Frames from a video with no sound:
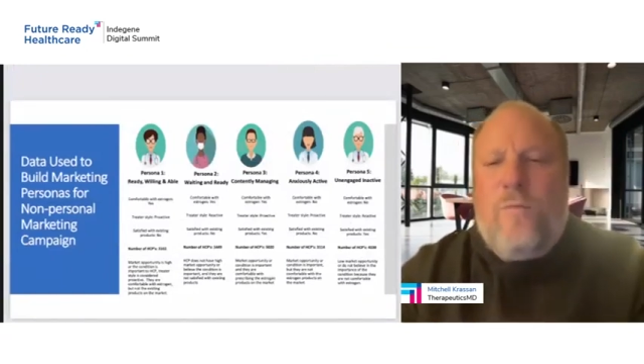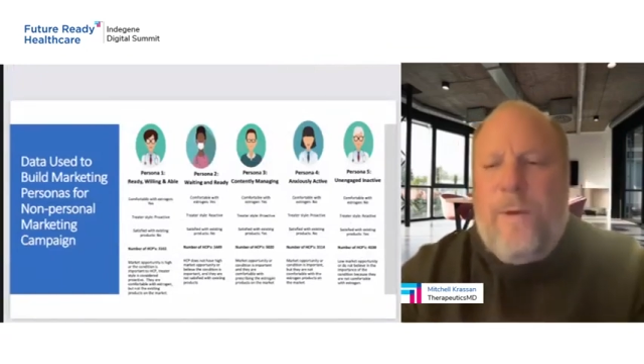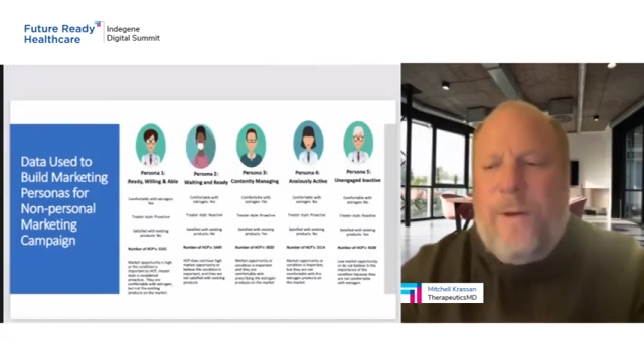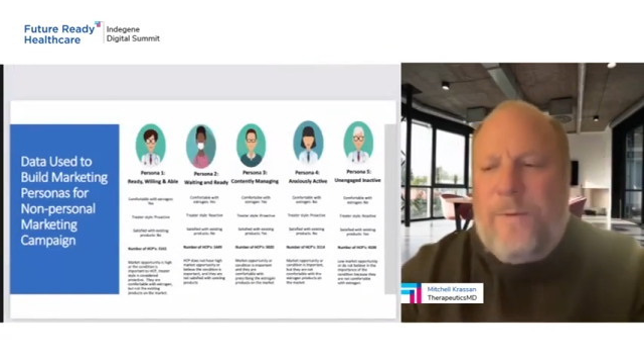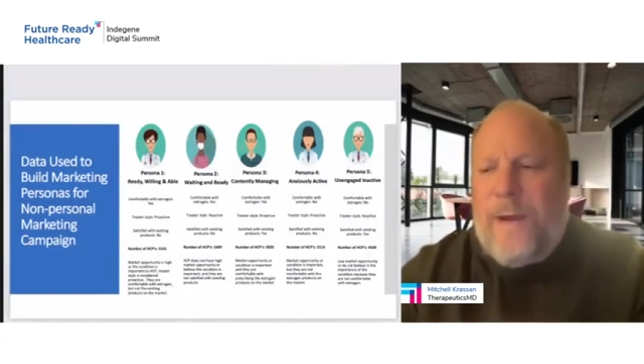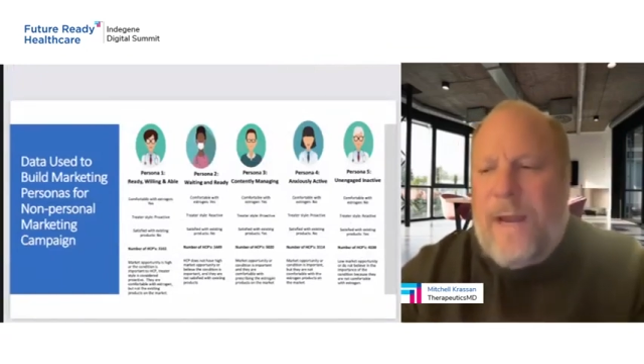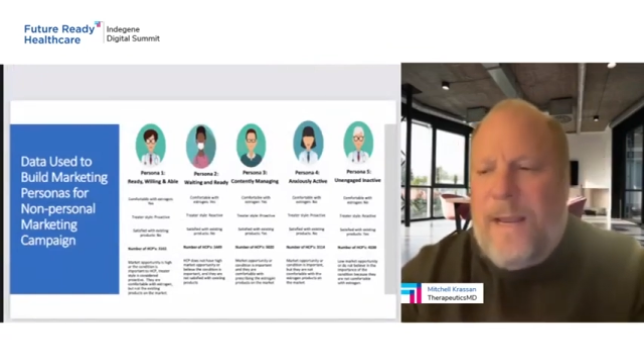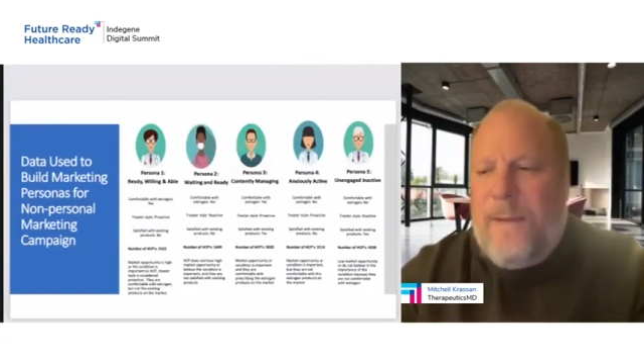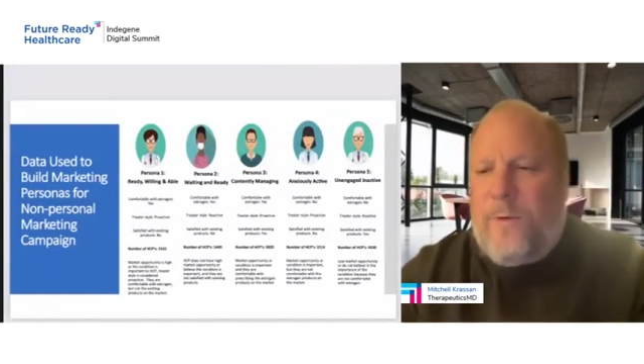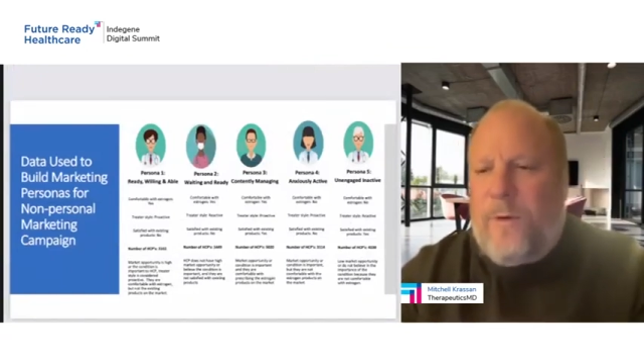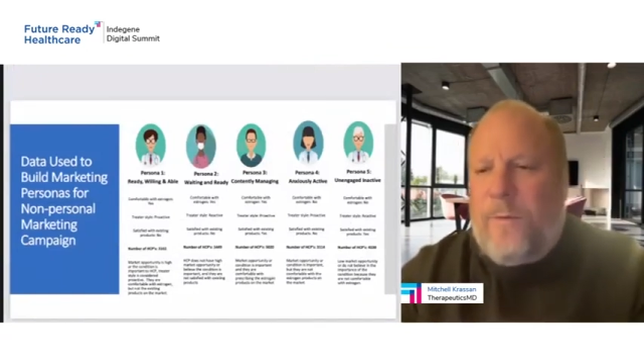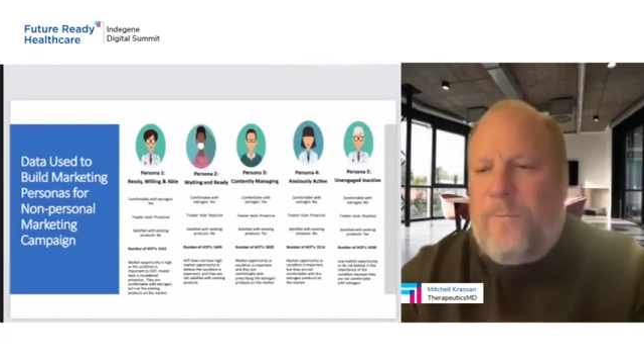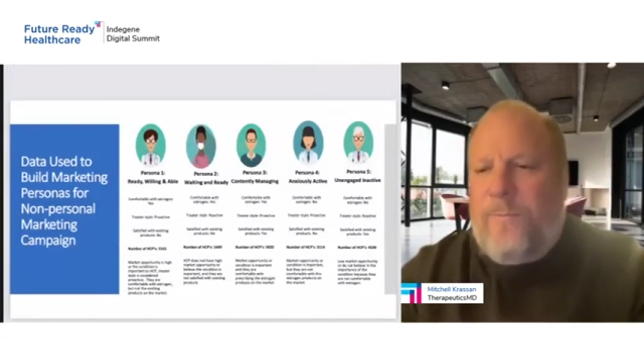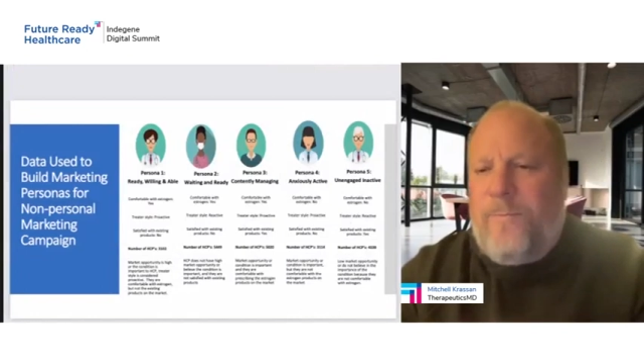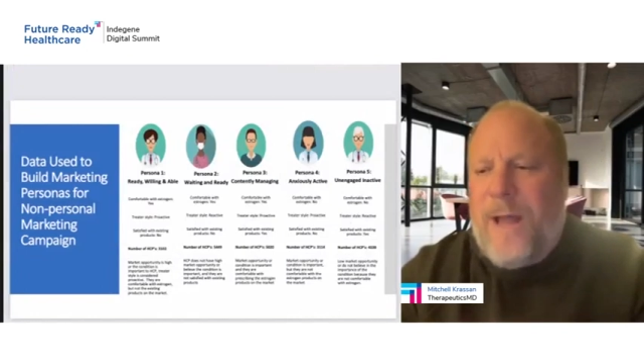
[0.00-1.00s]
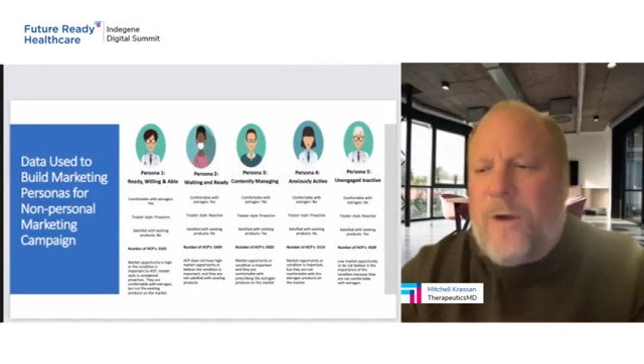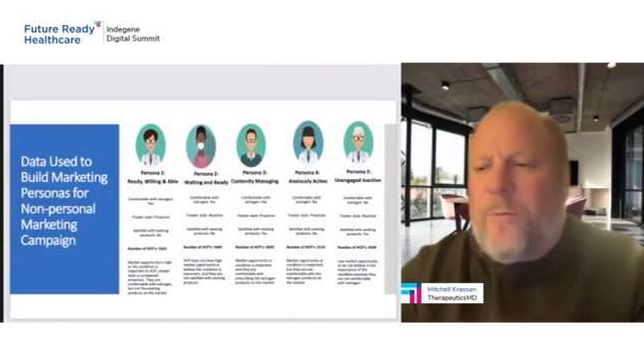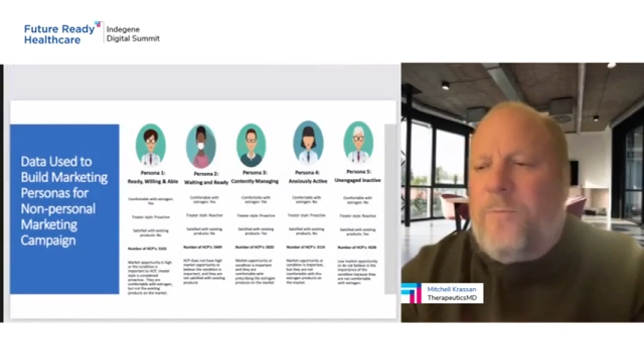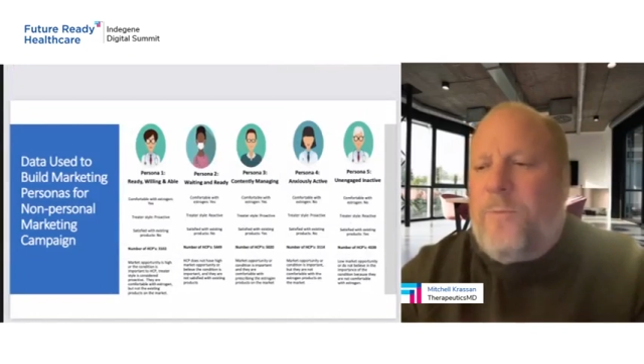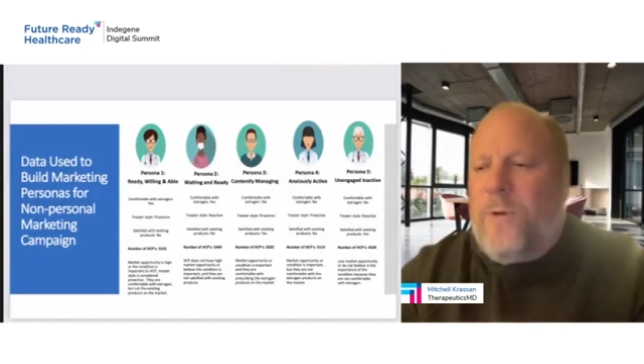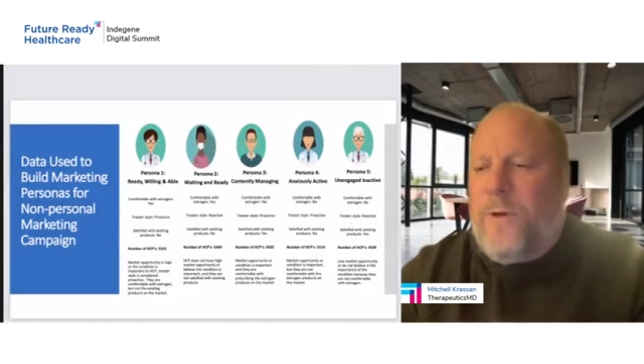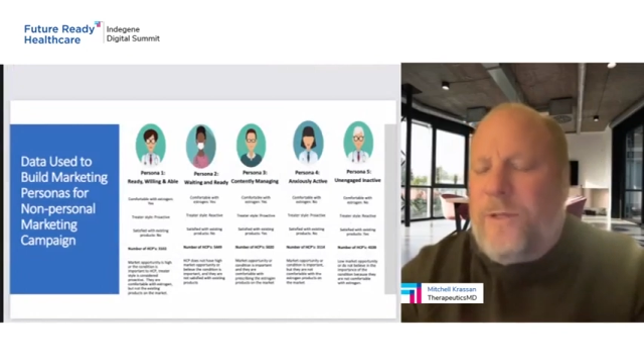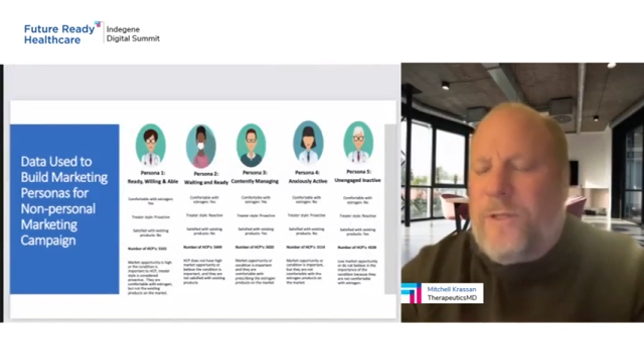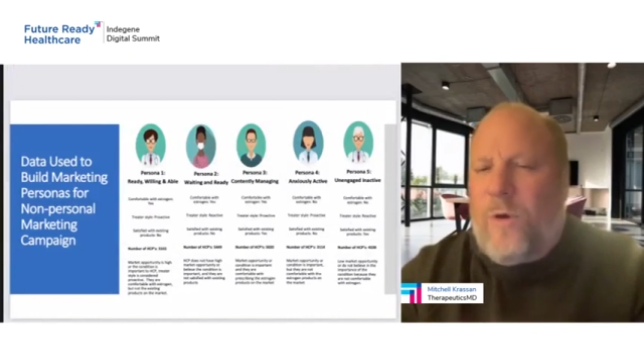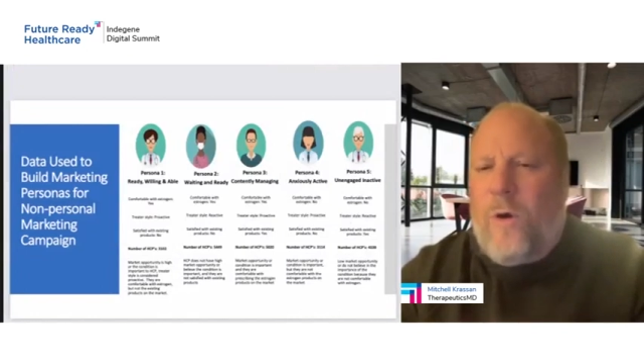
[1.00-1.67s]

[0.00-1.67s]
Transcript: we were able to better put